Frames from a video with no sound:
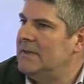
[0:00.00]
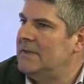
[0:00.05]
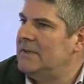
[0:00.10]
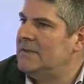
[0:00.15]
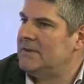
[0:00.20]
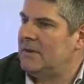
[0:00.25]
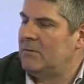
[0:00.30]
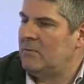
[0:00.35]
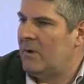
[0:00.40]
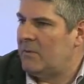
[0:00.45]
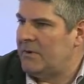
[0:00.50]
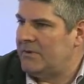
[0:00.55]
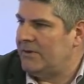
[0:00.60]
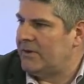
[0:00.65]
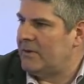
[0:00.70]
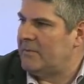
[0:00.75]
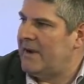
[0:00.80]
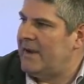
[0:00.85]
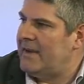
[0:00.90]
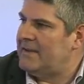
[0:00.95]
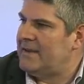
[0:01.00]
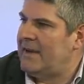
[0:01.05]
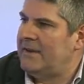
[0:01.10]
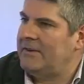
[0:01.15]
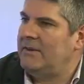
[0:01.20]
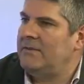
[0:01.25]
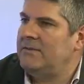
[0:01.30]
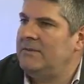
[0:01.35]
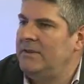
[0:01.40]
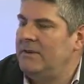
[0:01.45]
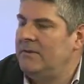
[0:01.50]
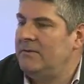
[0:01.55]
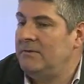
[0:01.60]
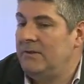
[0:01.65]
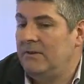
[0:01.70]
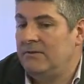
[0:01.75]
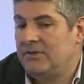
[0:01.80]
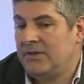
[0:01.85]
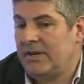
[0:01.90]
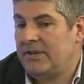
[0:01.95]
So what we're talking about is how
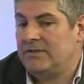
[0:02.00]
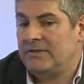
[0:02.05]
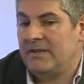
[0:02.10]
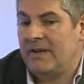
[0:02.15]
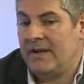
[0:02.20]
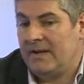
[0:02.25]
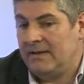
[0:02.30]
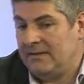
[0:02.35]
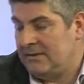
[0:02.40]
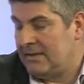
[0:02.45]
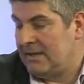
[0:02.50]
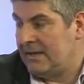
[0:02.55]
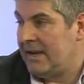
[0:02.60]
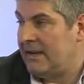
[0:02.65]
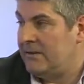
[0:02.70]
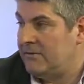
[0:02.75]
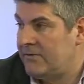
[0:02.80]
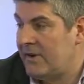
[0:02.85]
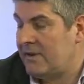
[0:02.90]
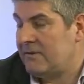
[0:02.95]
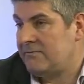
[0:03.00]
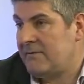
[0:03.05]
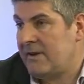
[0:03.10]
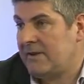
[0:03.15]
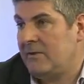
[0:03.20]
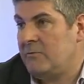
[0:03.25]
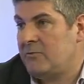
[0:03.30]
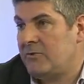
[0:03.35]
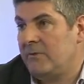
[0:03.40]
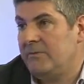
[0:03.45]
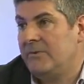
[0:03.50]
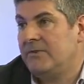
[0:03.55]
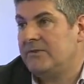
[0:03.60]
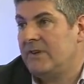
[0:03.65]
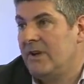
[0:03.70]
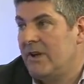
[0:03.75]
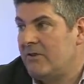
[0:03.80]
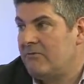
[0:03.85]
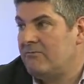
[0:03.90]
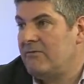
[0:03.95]
you change that, and again, dramatic improvements
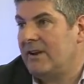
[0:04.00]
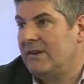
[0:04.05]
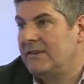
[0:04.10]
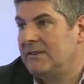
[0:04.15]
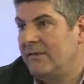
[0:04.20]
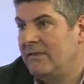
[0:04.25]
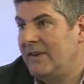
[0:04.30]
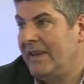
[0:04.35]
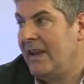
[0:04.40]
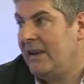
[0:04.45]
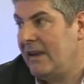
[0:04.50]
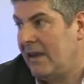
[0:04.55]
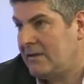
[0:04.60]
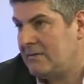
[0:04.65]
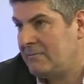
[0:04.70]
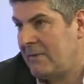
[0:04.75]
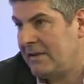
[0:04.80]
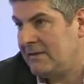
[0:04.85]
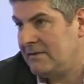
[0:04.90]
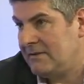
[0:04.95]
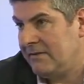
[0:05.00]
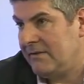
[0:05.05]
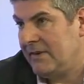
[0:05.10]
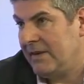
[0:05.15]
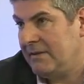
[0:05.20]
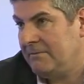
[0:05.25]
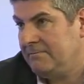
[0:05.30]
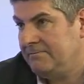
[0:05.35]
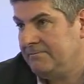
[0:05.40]
relatively inexpensively.